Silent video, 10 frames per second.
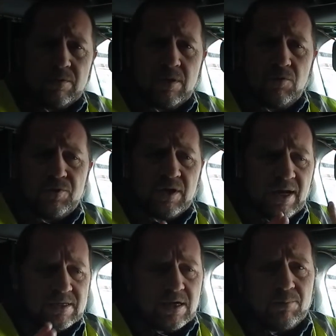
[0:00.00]
over the
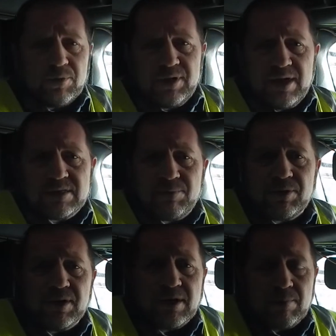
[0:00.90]
last couple of days, I've been
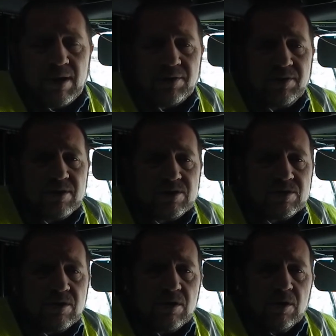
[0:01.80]
thinking about this.
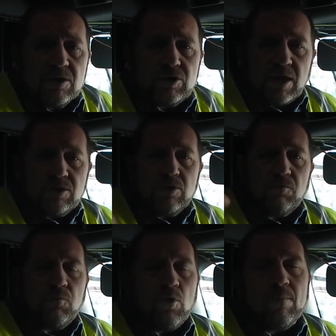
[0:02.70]
Changing the
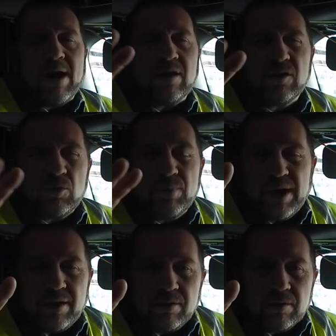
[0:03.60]
format a little
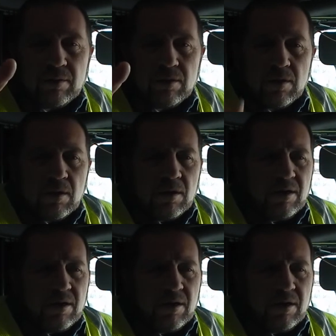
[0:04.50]
bit. You